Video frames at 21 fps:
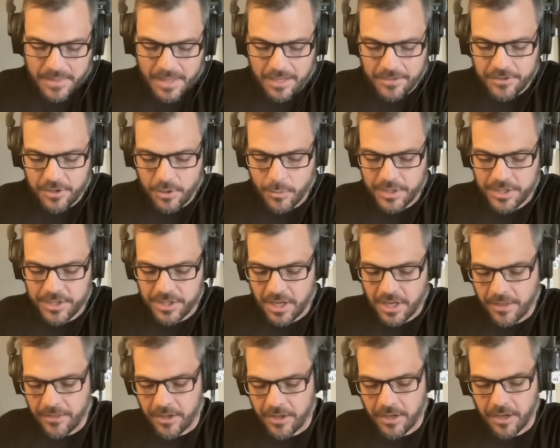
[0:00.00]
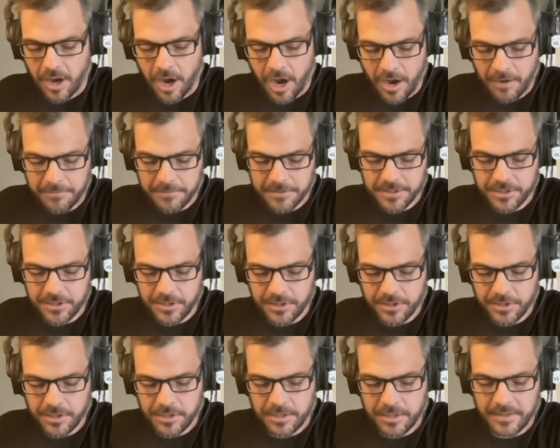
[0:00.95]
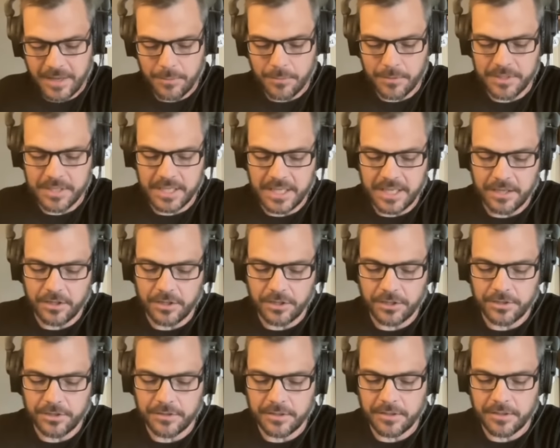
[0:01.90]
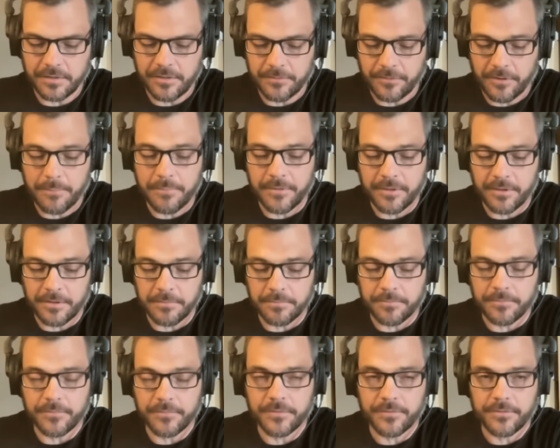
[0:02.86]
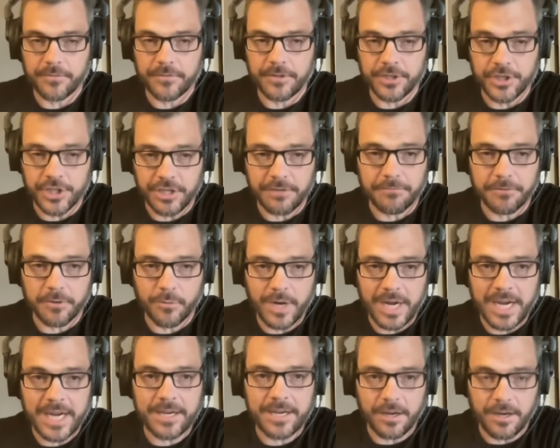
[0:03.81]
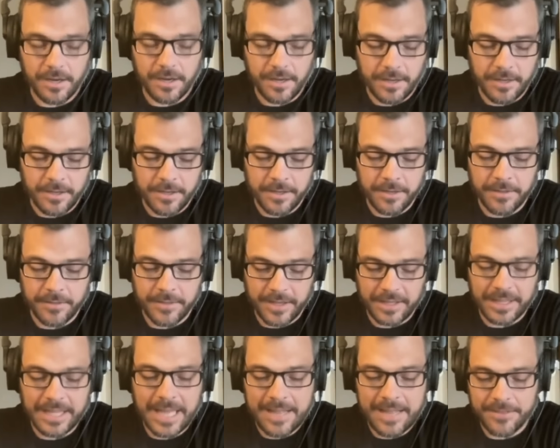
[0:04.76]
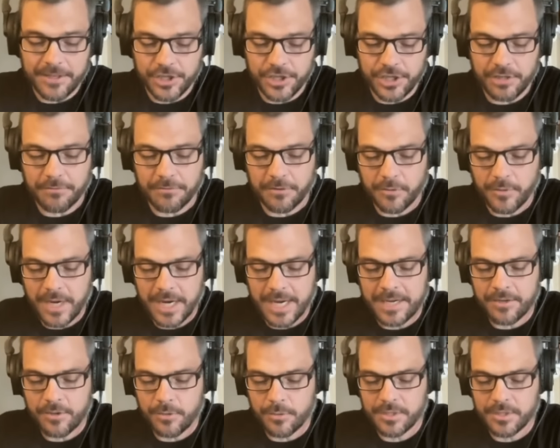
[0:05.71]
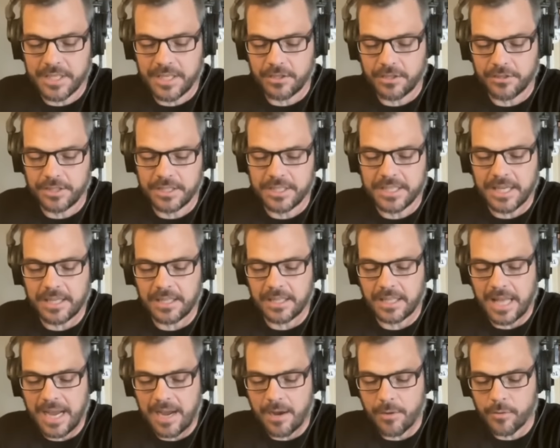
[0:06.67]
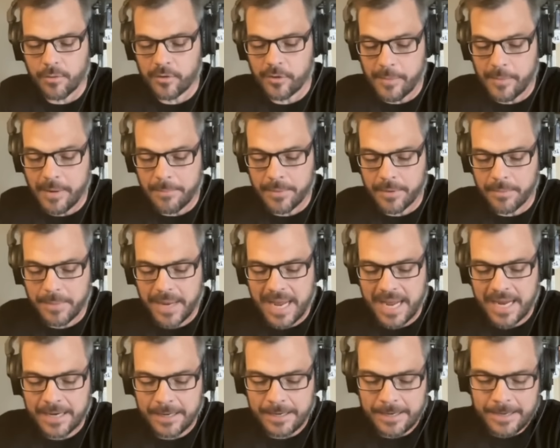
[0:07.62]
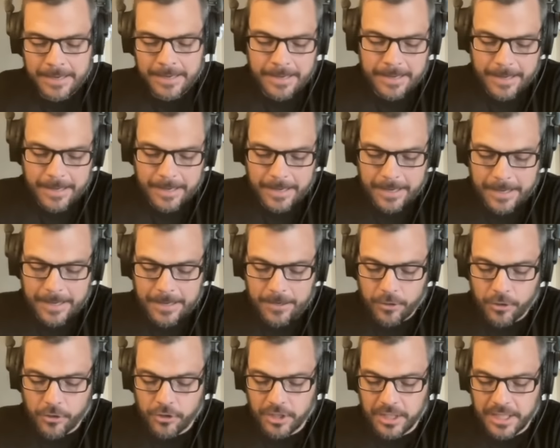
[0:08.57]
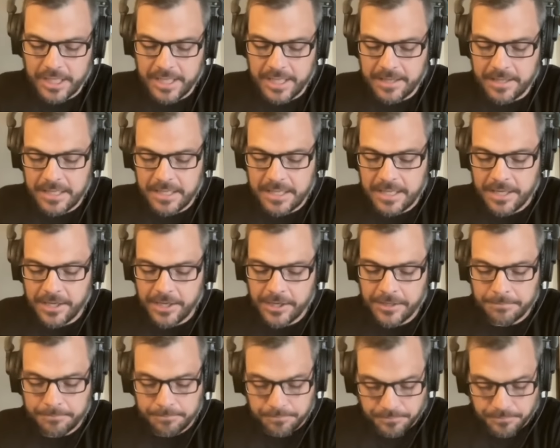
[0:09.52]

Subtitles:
So we saw the officer that was killed from the Shifa raid, that led the Shifa raid, who was killed in Tel Howa, remember back early in the year.